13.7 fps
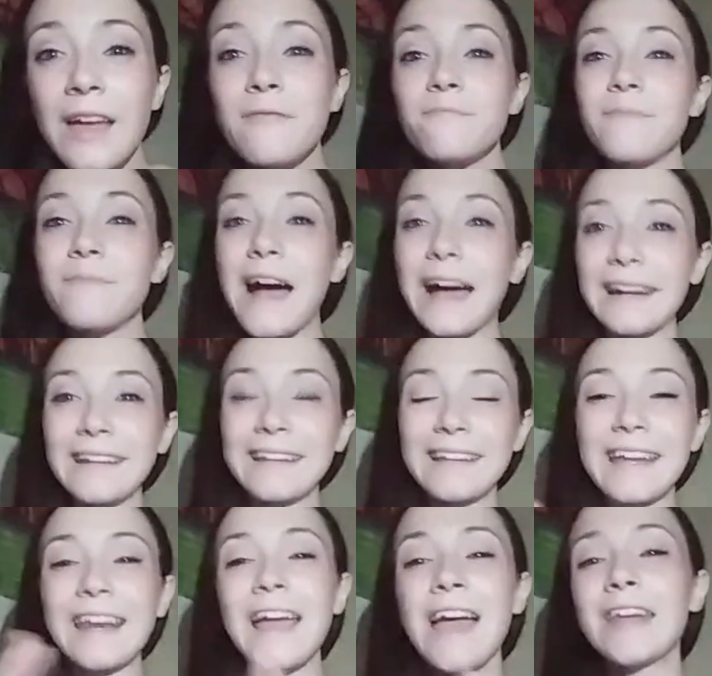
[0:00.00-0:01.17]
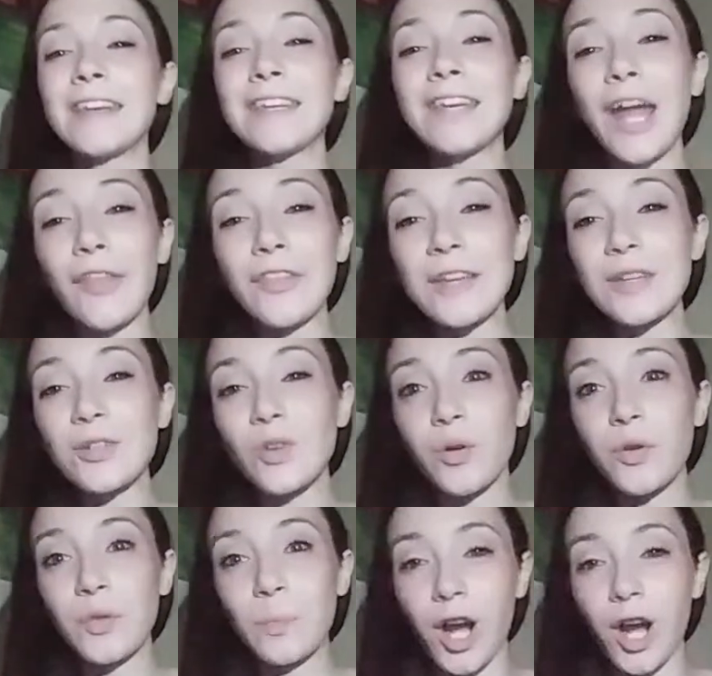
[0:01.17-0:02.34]
Madeline, nothing's wrong
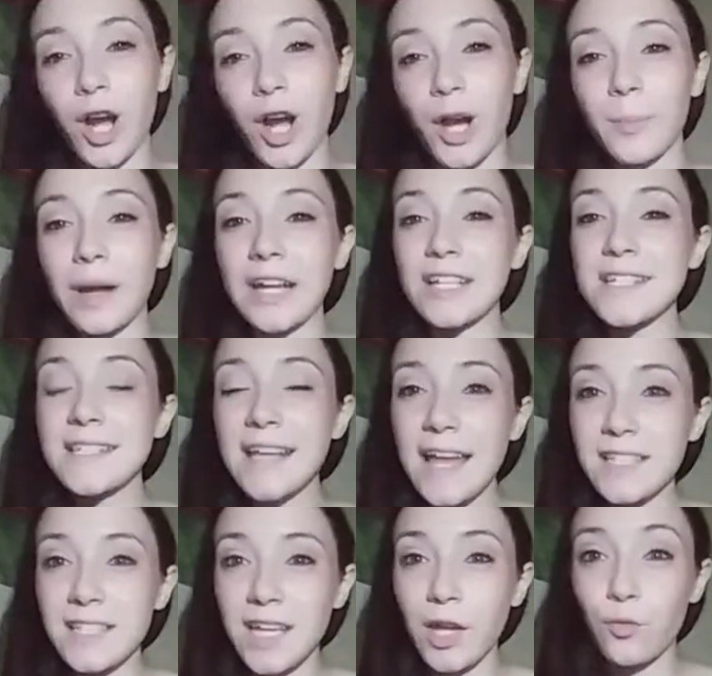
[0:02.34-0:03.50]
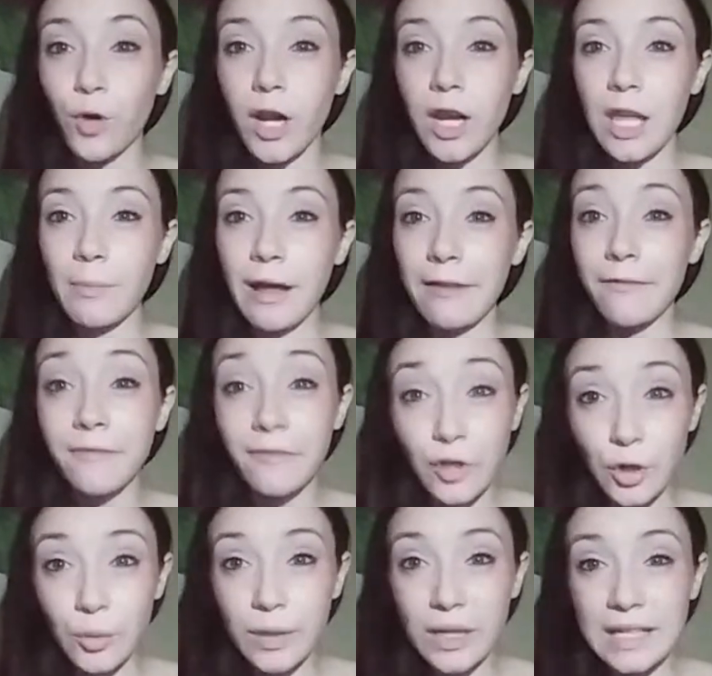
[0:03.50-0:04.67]
with my arm. I just got done running my
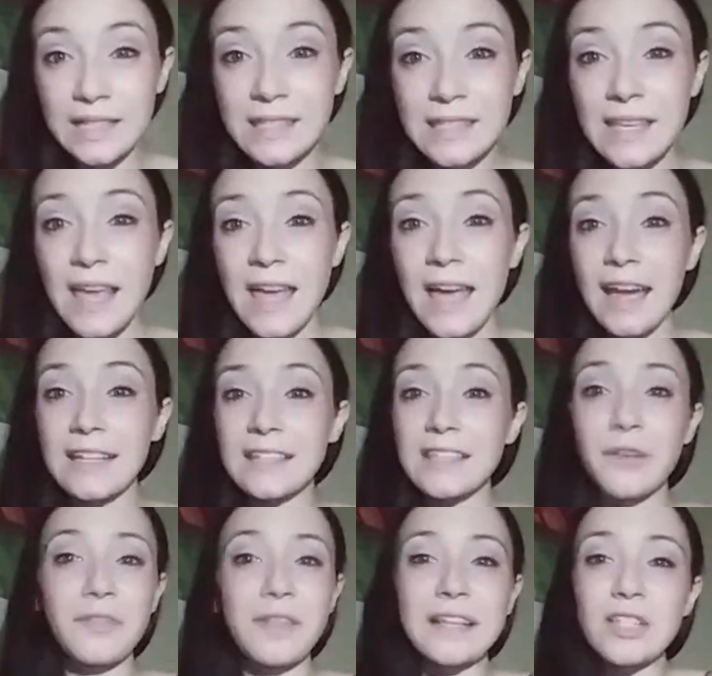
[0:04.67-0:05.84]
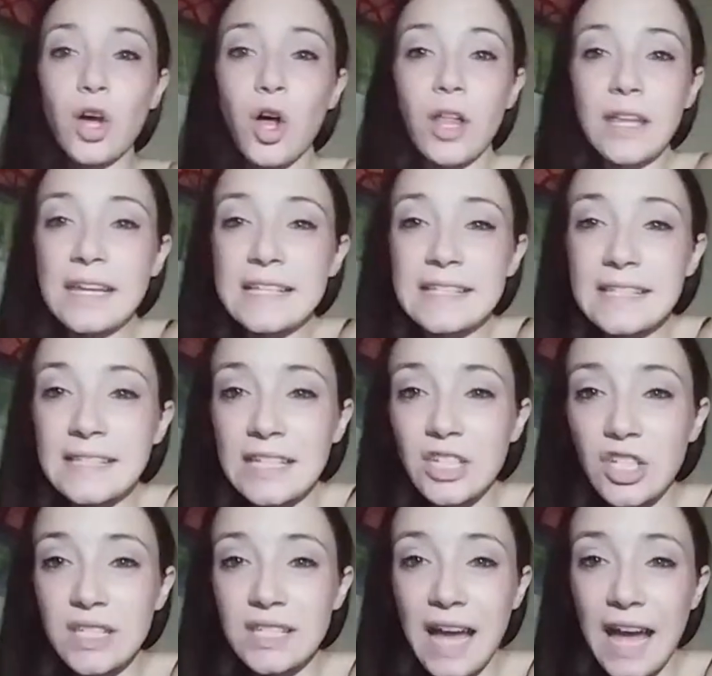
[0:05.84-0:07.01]
fluids, And so that's all it is it's just the